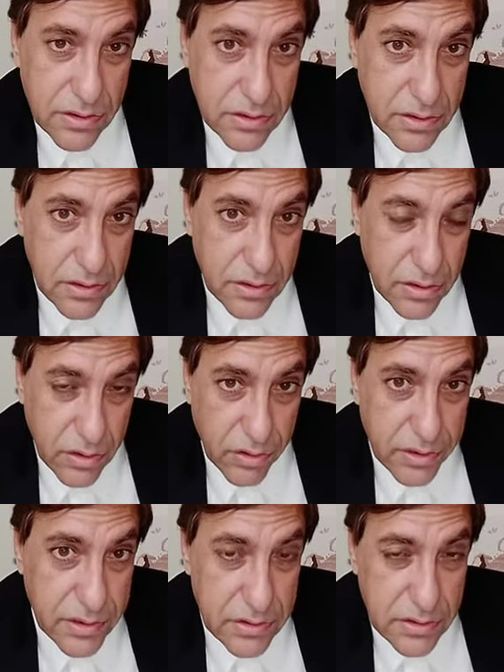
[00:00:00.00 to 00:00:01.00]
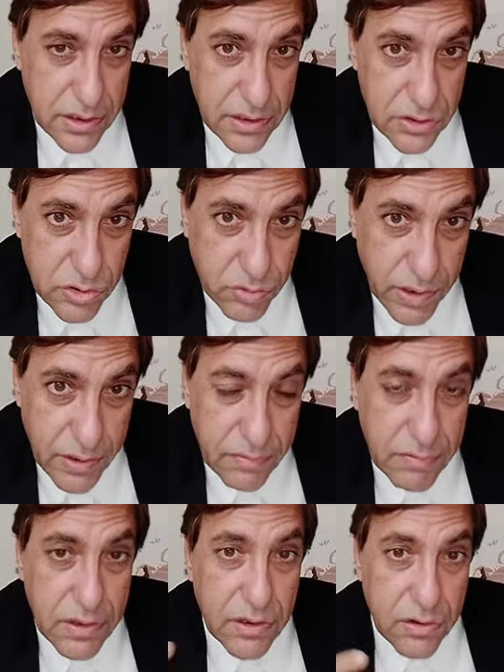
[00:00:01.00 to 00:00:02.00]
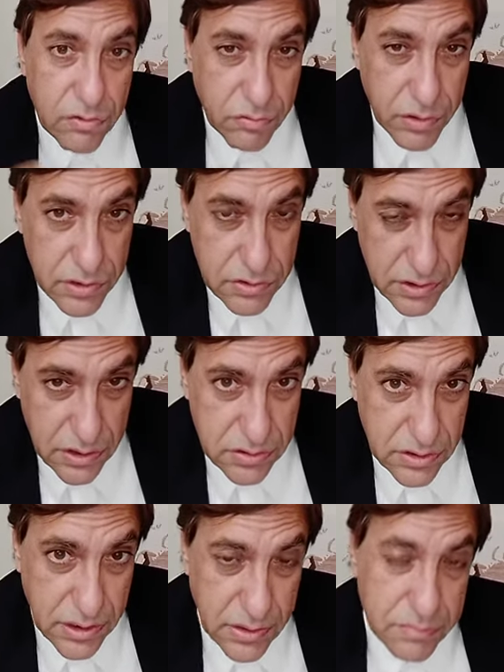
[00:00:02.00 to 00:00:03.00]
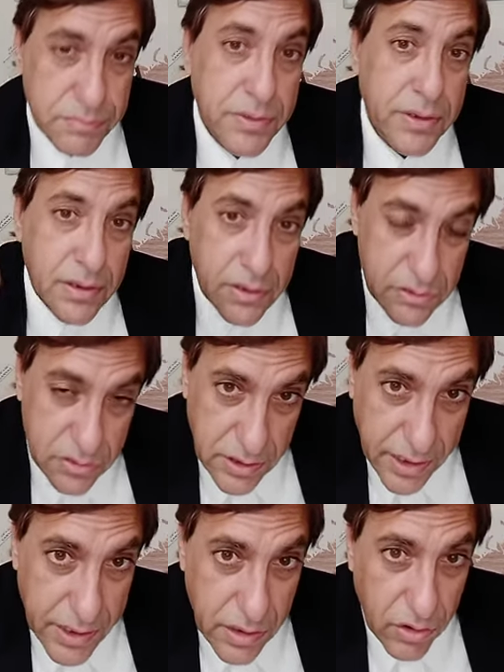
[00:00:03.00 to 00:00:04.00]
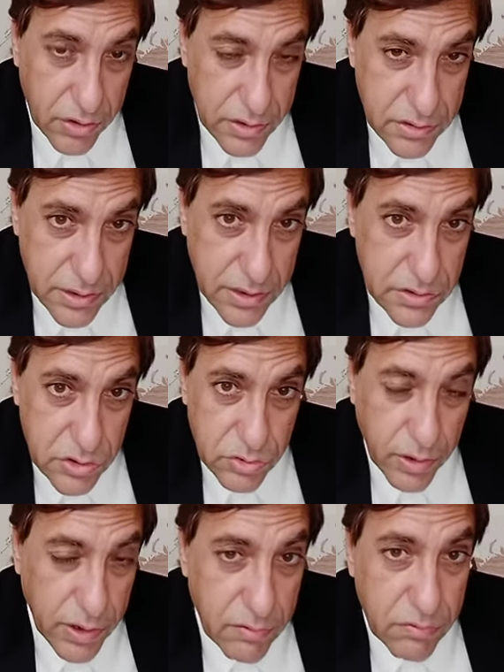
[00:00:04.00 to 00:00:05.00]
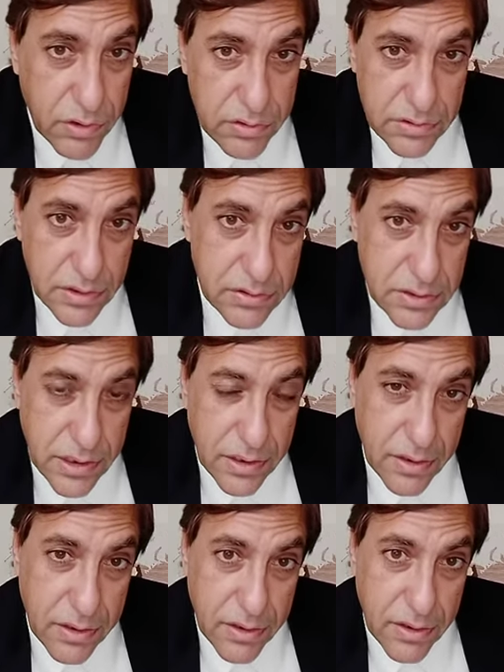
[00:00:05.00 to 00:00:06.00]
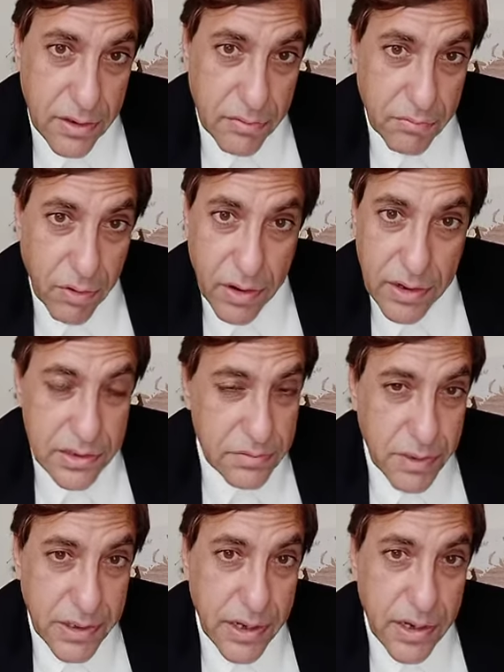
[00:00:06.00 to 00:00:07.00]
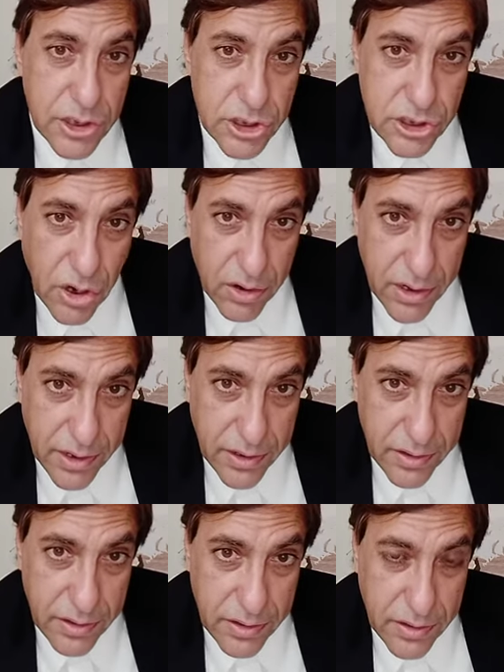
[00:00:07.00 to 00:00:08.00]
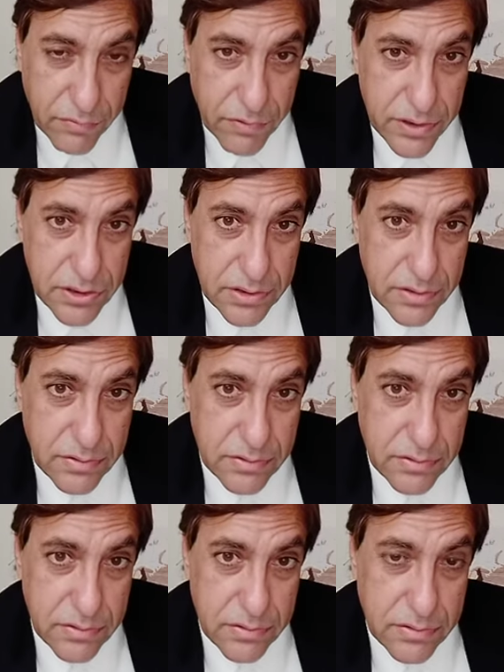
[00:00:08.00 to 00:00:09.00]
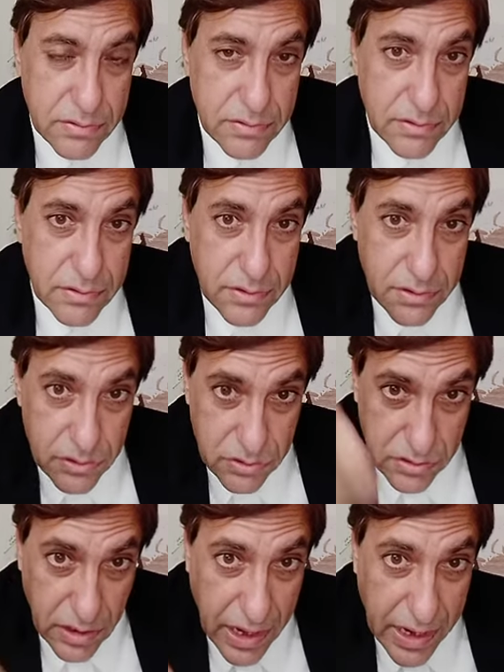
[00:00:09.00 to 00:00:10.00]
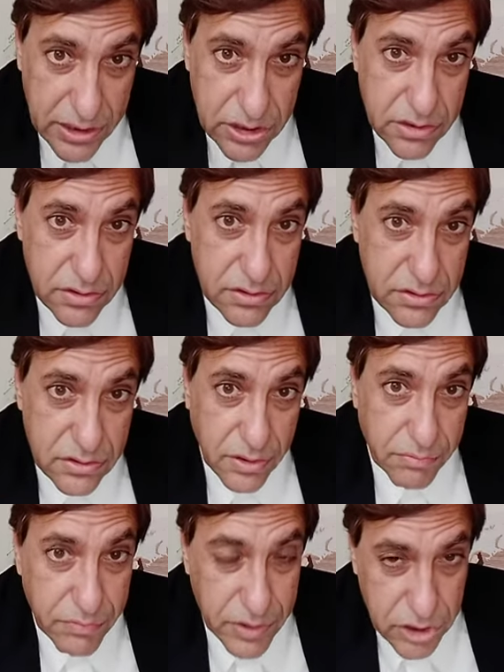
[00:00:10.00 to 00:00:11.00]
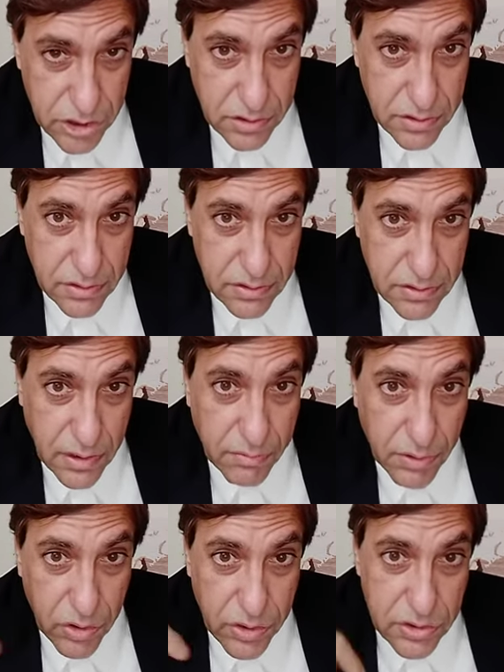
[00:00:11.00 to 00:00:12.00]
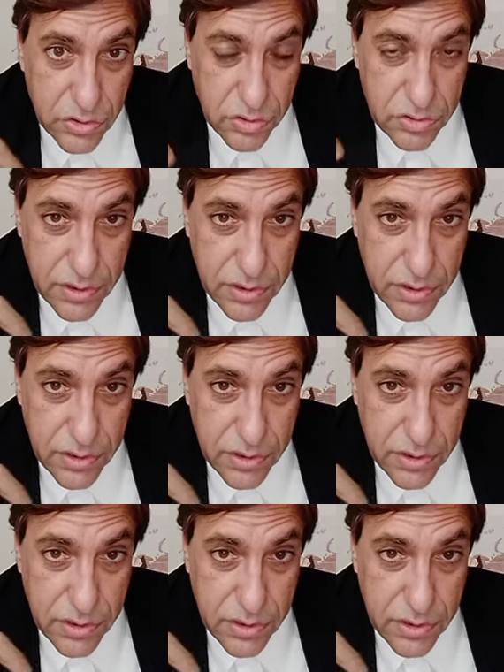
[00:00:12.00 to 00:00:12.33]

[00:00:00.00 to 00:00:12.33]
Corinthians 12, verse 16, 2nd Corinthians 12, verse 16, Paul is making a shocking confession slash submission about his own self.